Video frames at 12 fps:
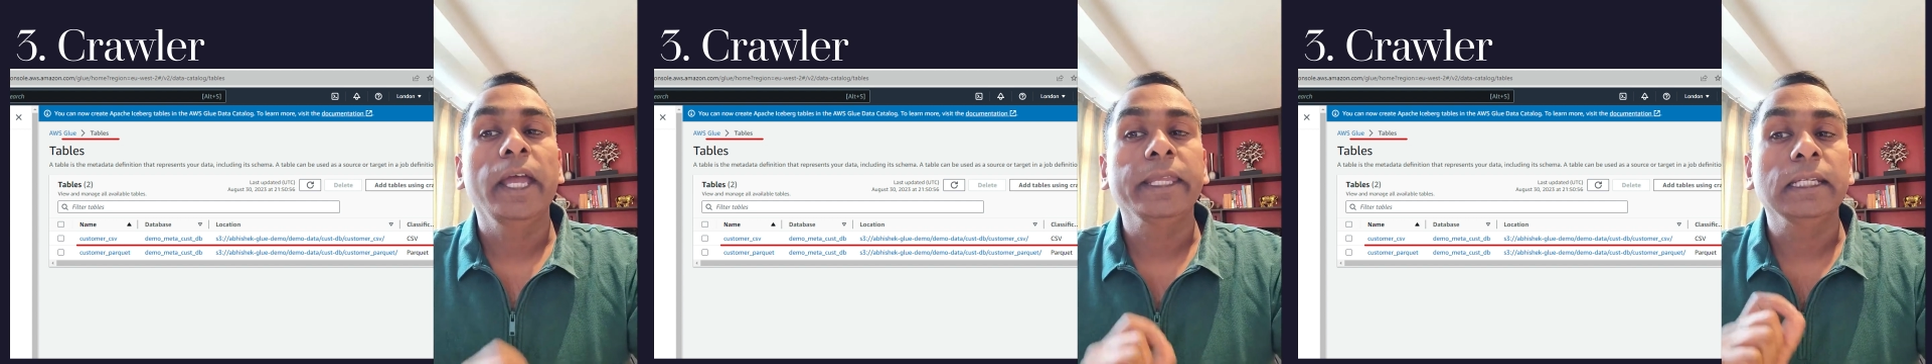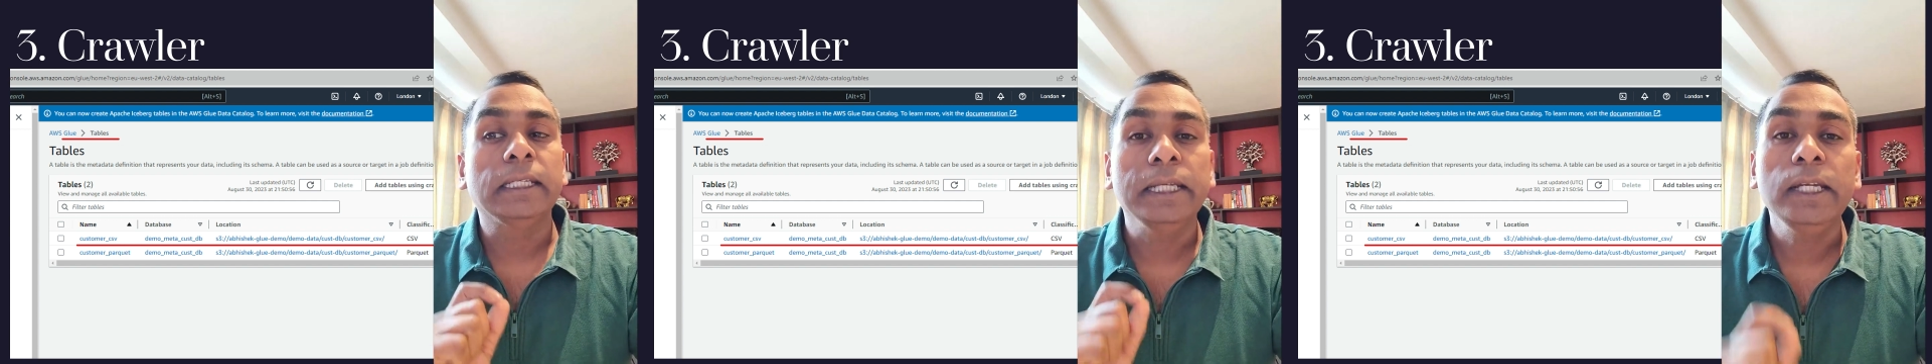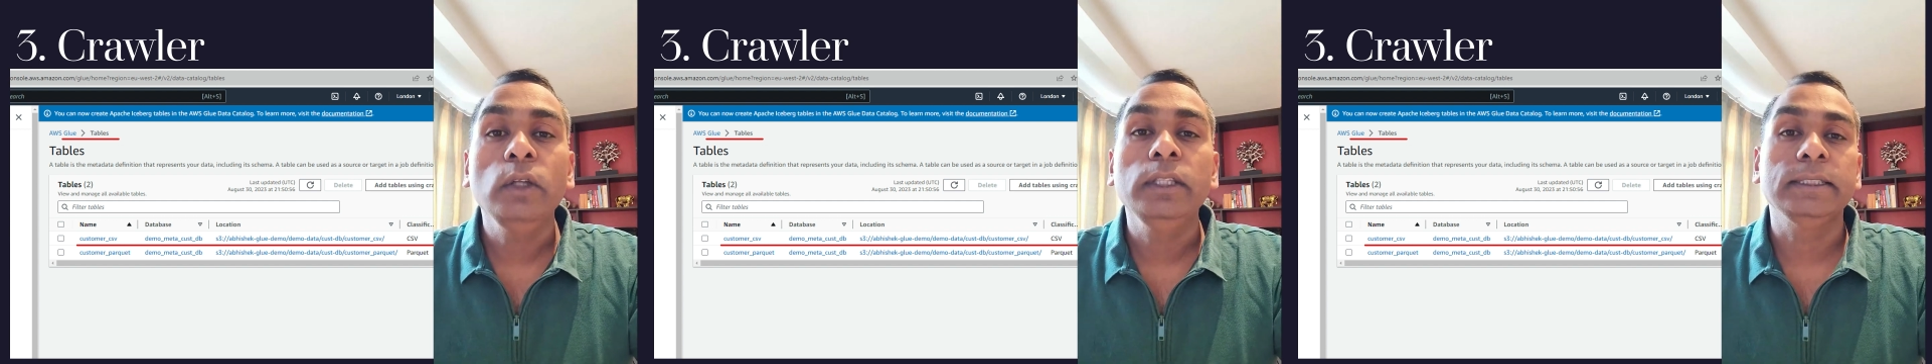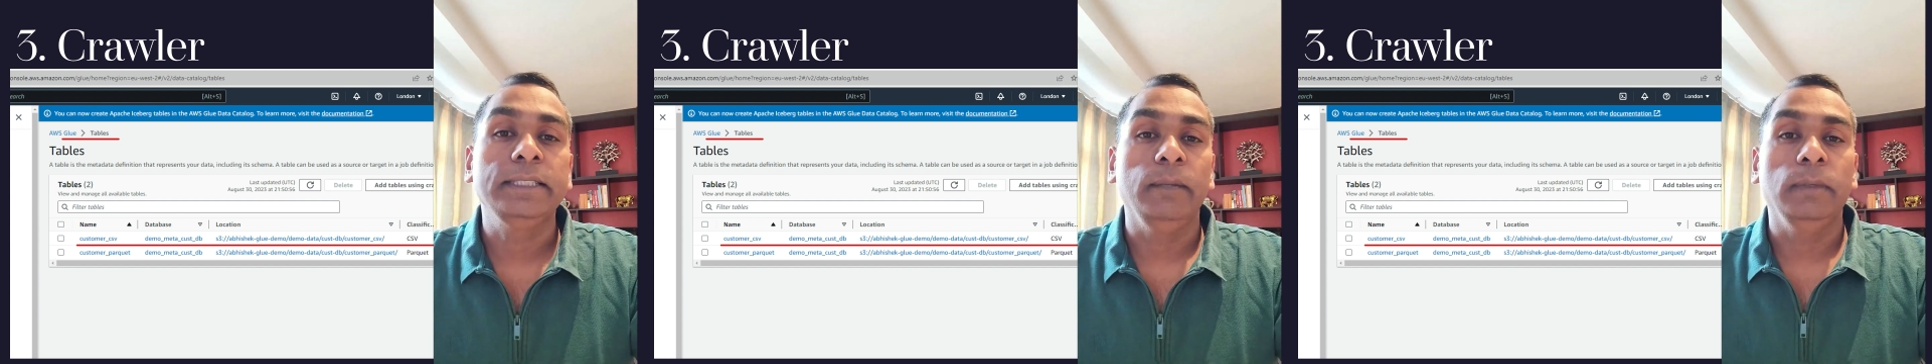can click on
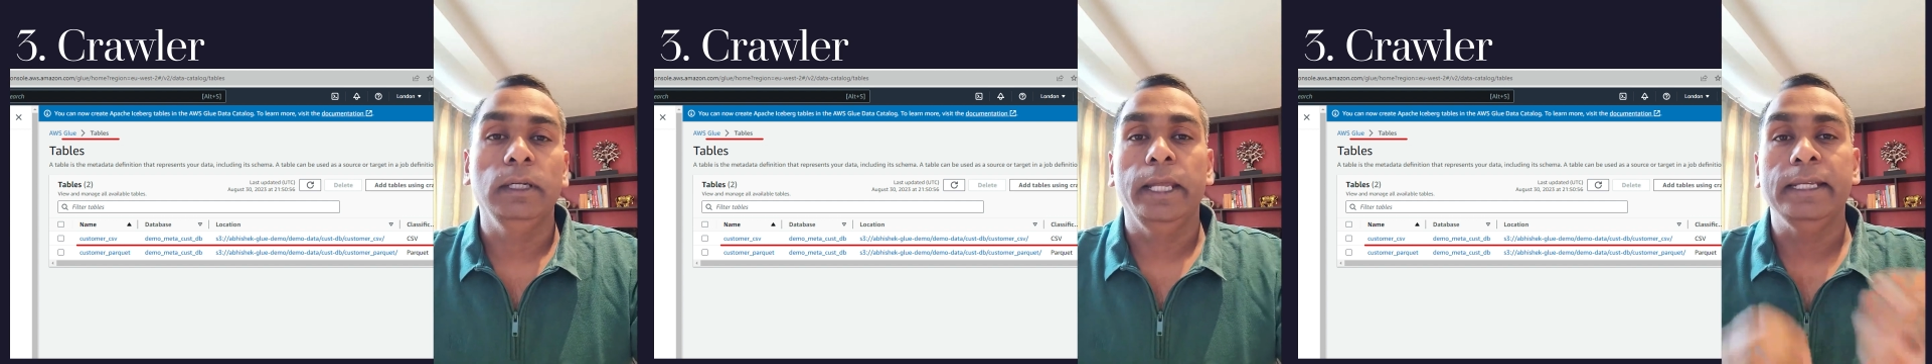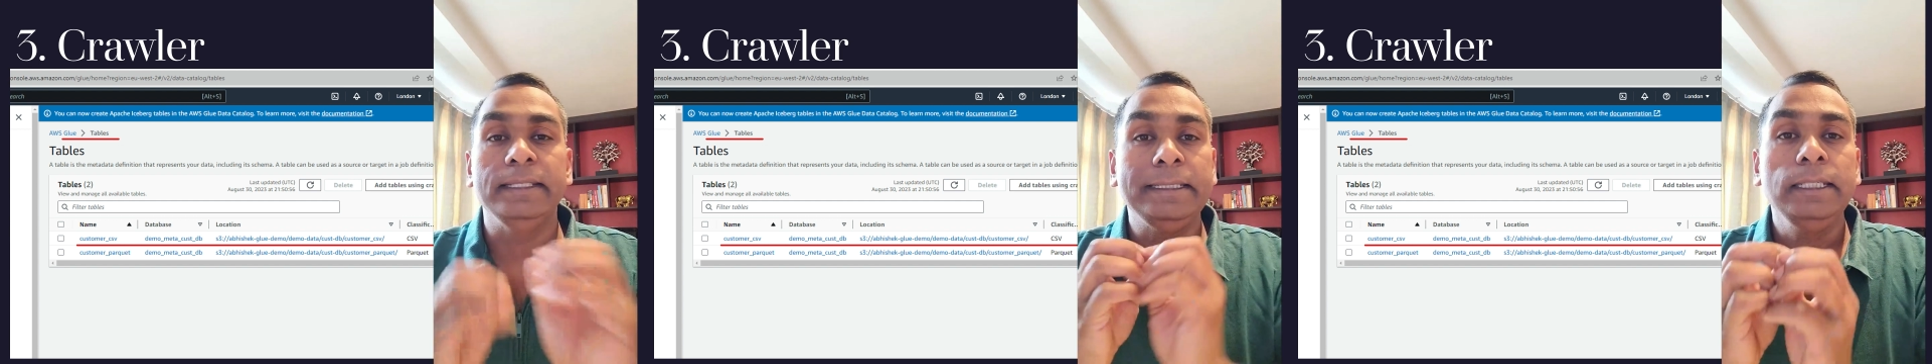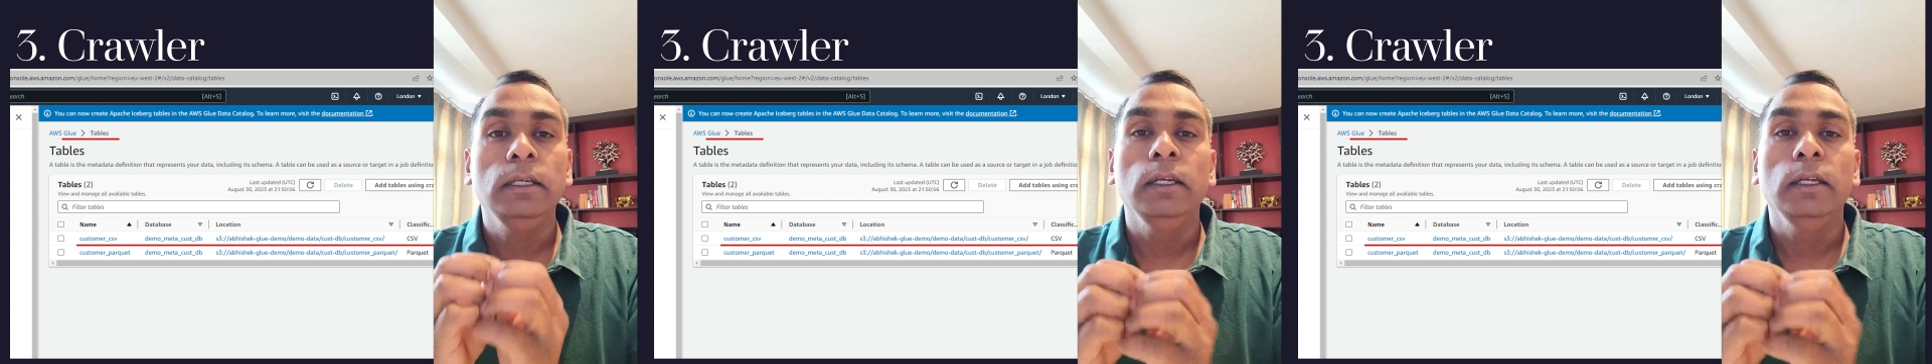this table and see